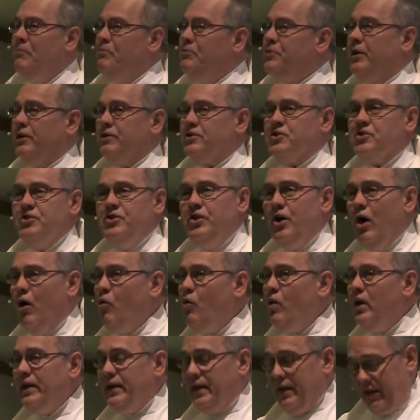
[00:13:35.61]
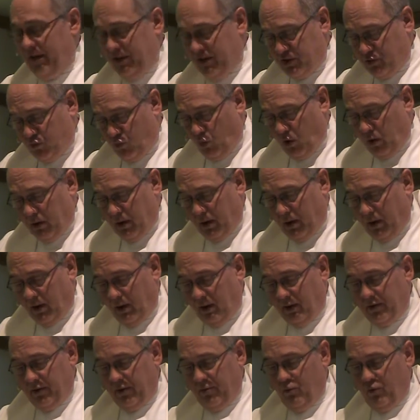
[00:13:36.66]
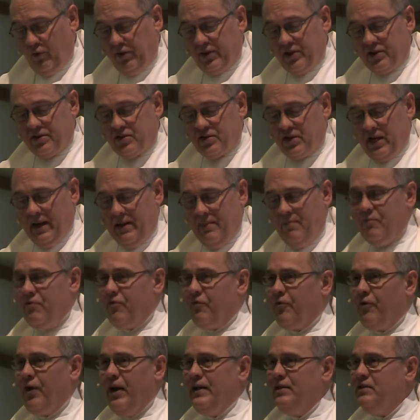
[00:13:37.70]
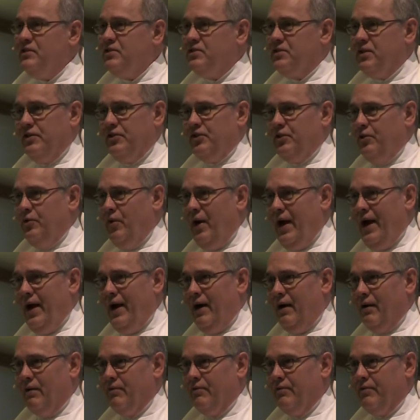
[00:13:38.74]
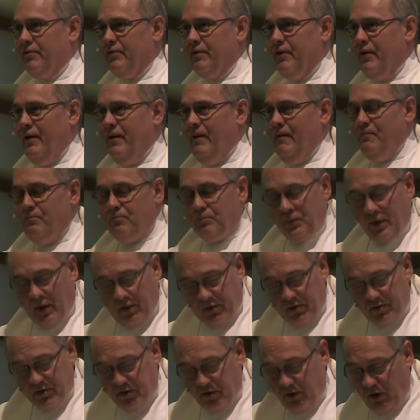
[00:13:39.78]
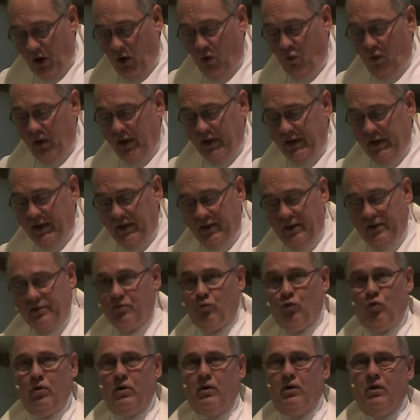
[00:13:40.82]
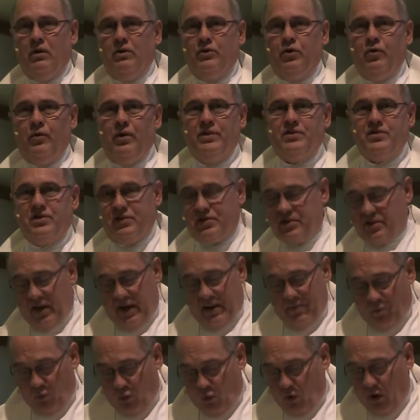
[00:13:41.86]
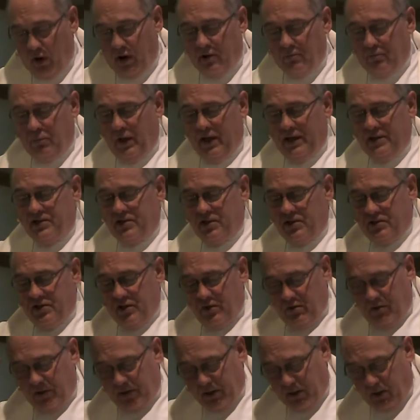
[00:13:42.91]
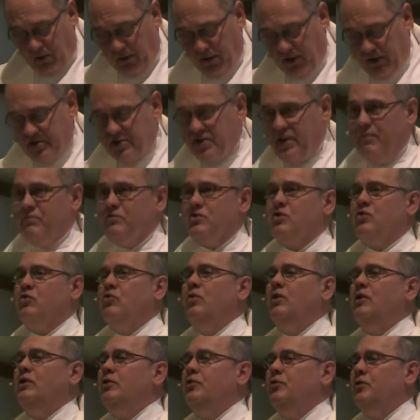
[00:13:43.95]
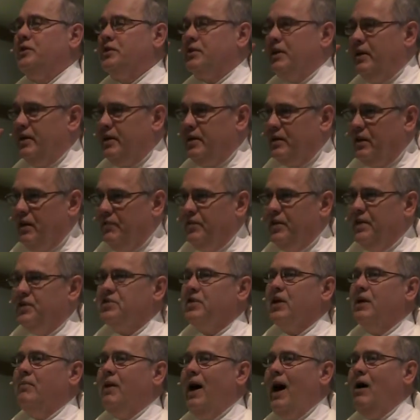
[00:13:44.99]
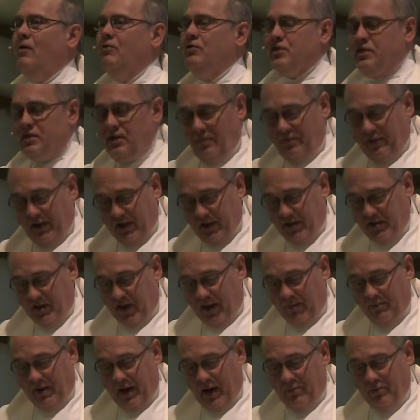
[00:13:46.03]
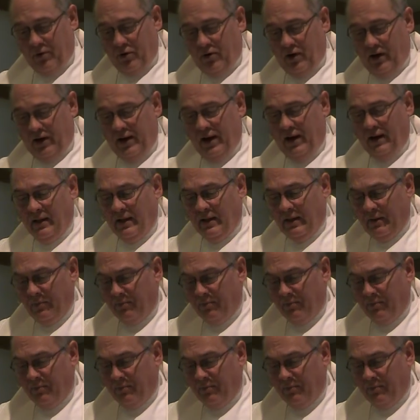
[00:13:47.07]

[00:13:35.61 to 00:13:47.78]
There's no one in this world with the same friends that you have. There's no one in the world who has the same workplace as you and go to the same school you attended, live in the same house, live in the same neighborhood.